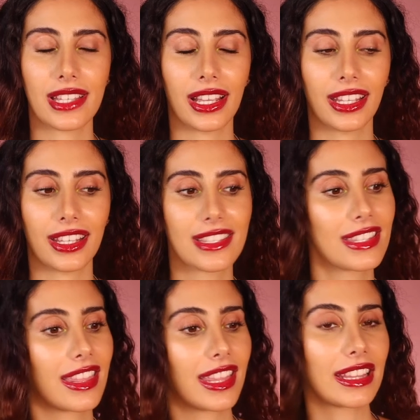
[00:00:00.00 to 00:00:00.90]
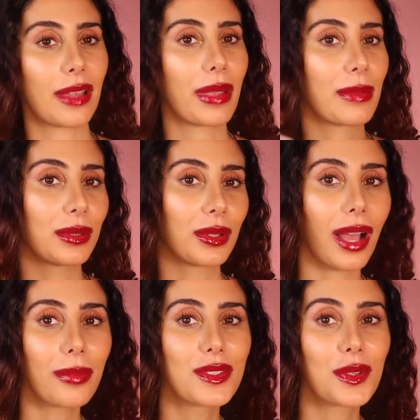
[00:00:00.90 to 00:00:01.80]
is i guess the thing that people
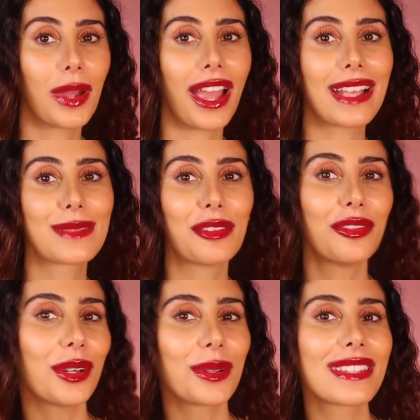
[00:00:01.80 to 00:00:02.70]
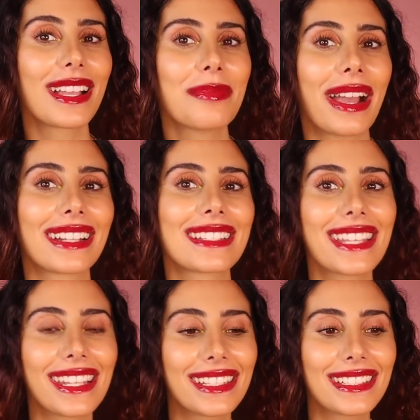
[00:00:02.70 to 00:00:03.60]
look up to whereas before it was like
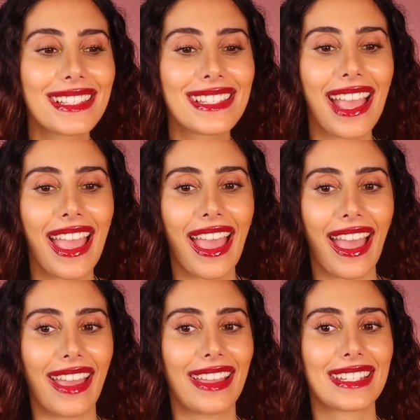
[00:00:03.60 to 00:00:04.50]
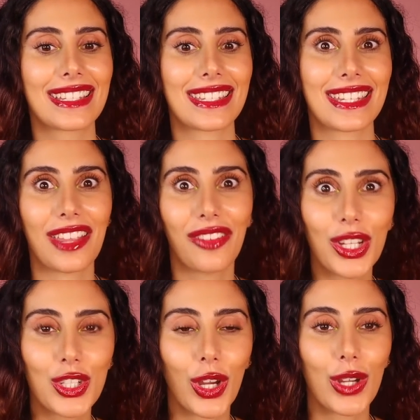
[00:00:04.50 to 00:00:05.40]
magazines and
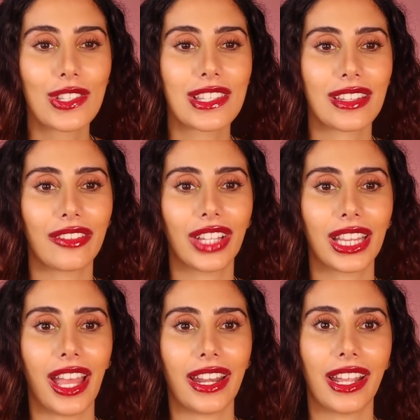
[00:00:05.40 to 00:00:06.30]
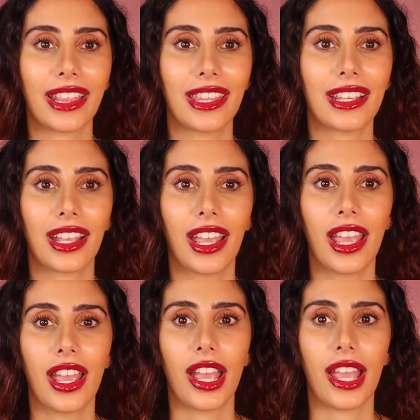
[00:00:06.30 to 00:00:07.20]
tv shows and stuff like that and i think
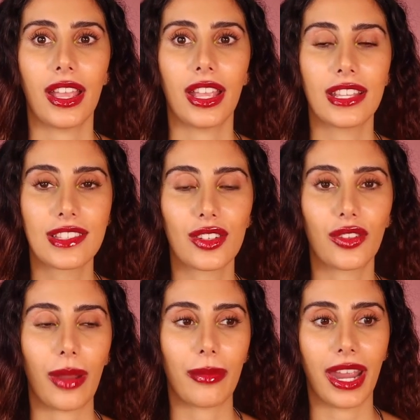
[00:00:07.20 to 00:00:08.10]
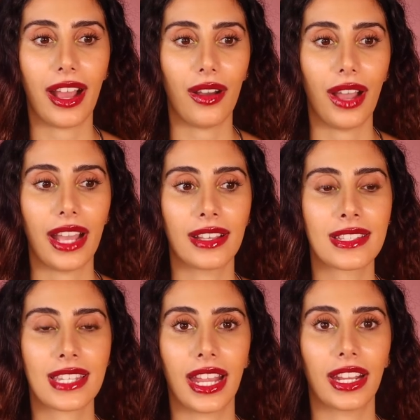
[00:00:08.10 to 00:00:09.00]
instagram now
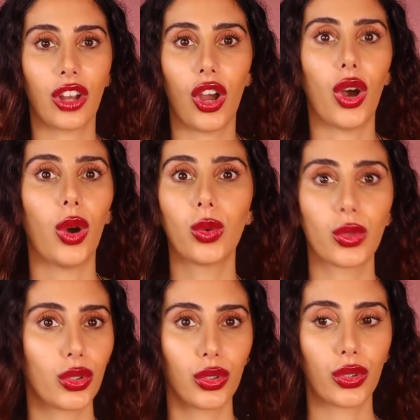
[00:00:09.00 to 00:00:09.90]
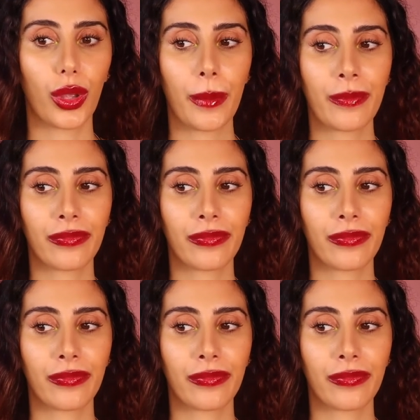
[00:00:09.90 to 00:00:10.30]
has taken a whole new